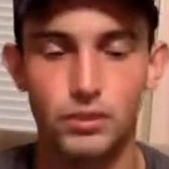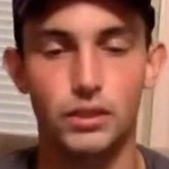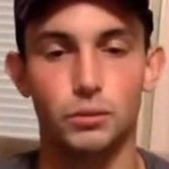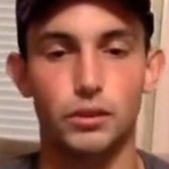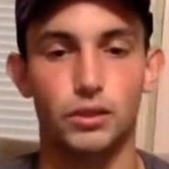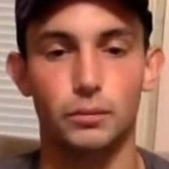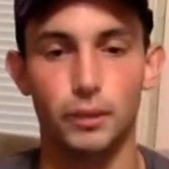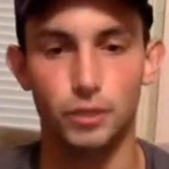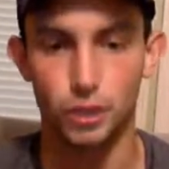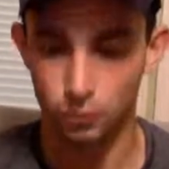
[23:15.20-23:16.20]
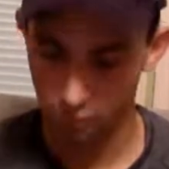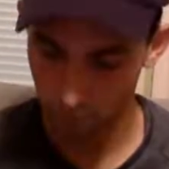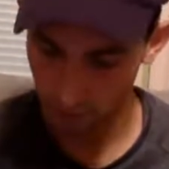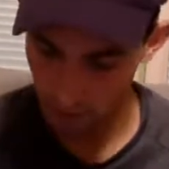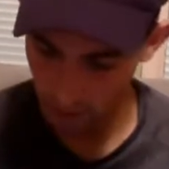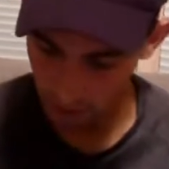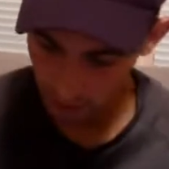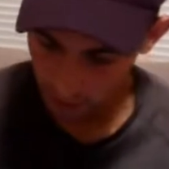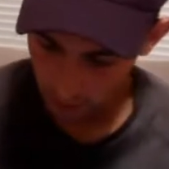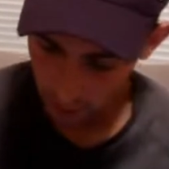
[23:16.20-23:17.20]
to see what they're going to be able to do.
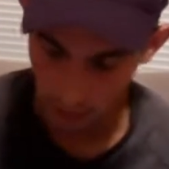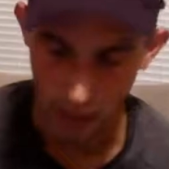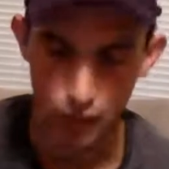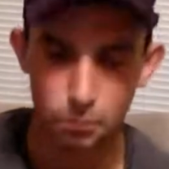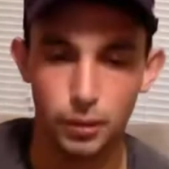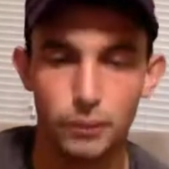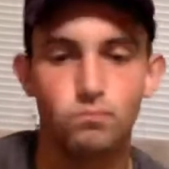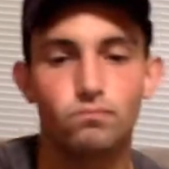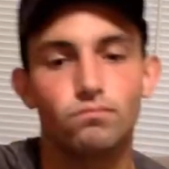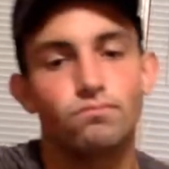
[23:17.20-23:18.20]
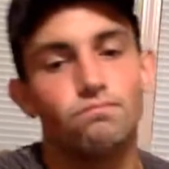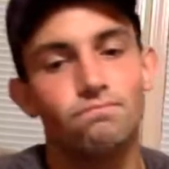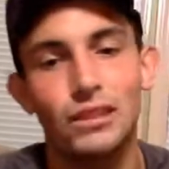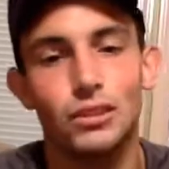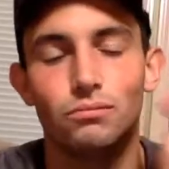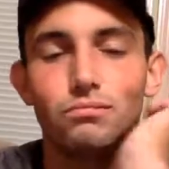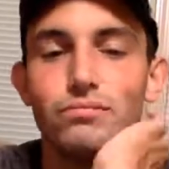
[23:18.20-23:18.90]
But again,